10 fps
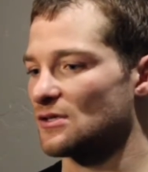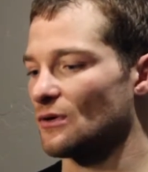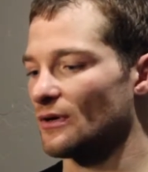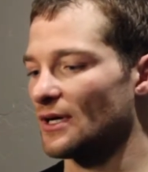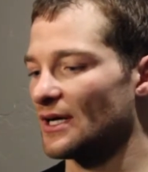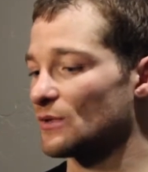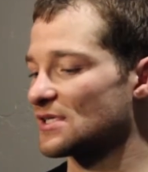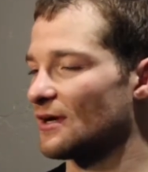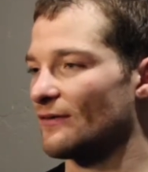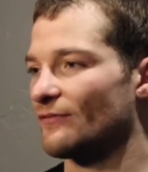so it
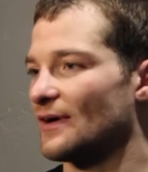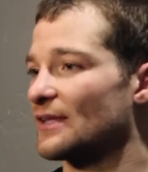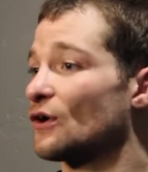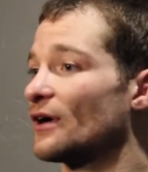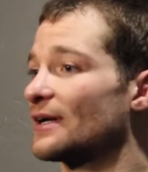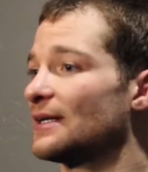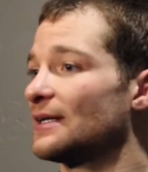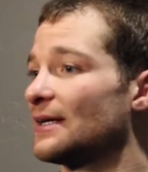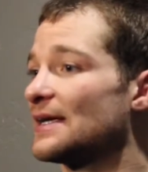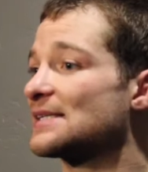was tough. I thought
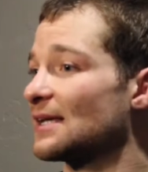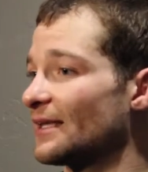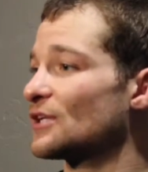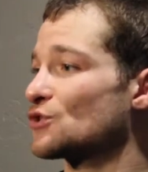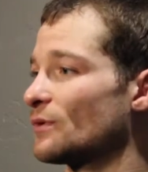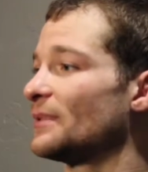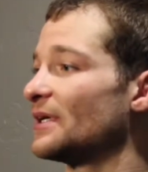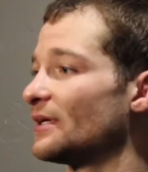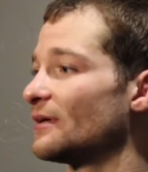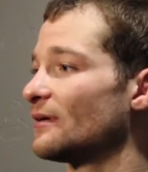his clinch would
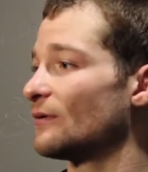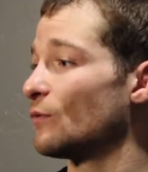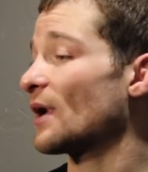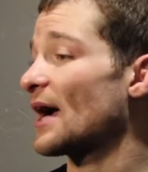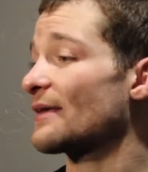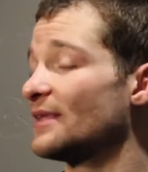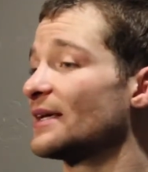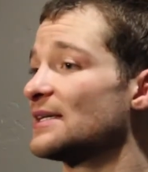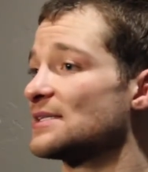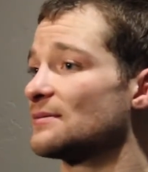be where I
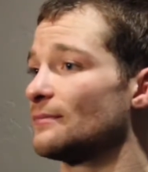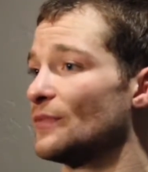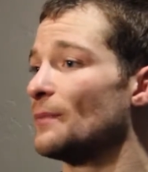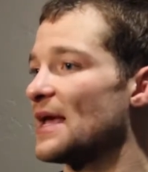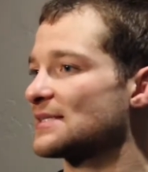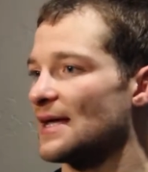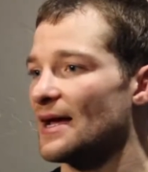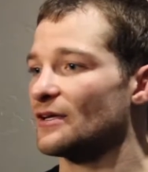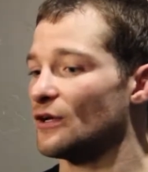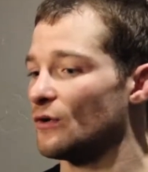think he's the best
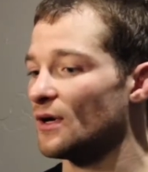at,